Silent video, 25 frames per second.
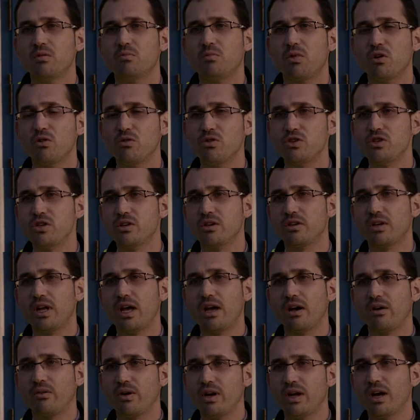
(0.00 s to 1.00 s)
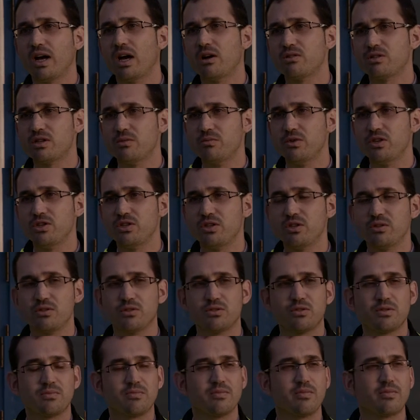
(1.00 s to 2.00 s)
pollution and greenhouse
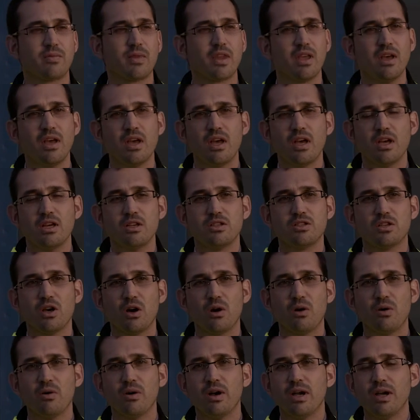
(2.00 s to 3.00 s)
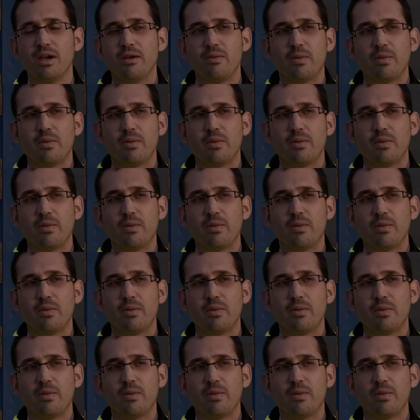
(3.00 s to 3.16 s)
emissions. So